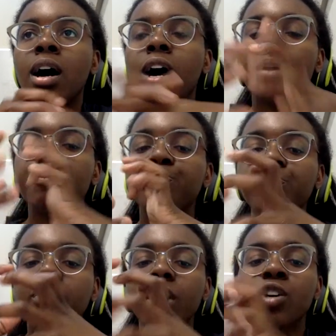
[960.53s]
um
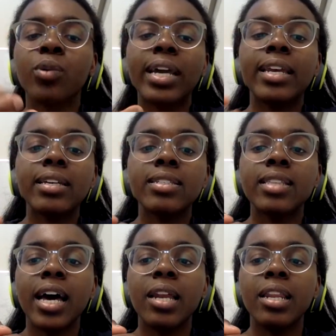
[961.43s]
grayness
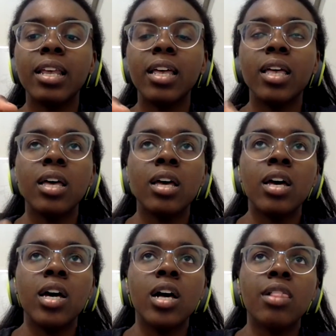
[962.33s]
that
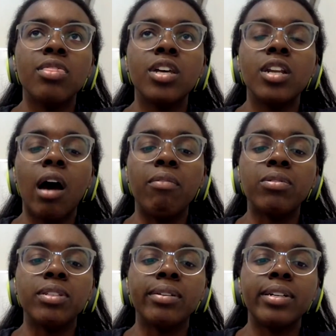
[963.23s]
the
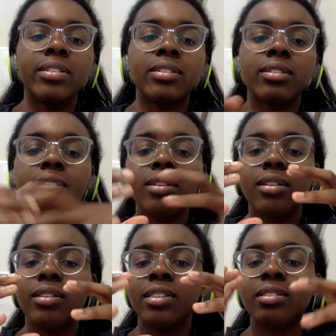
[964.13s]
novel series
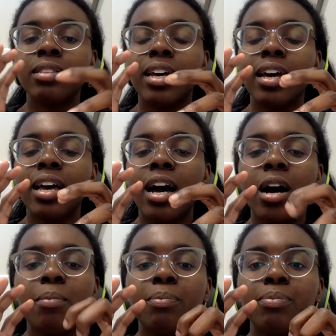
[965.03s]

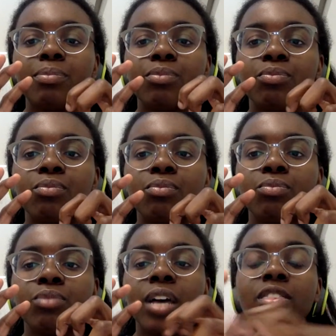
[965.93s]
um
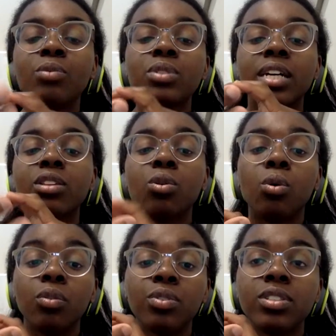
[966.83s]
that was like the
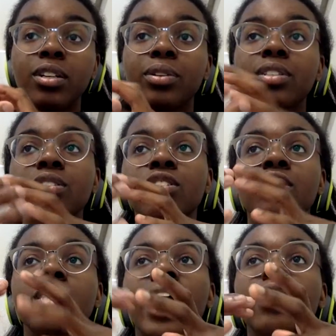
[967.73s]
goal of the series. It's
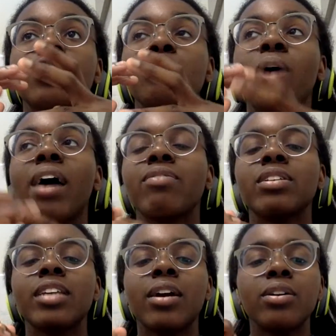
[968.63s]
just that you have
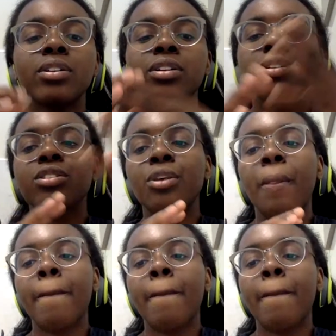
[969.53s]
these characters,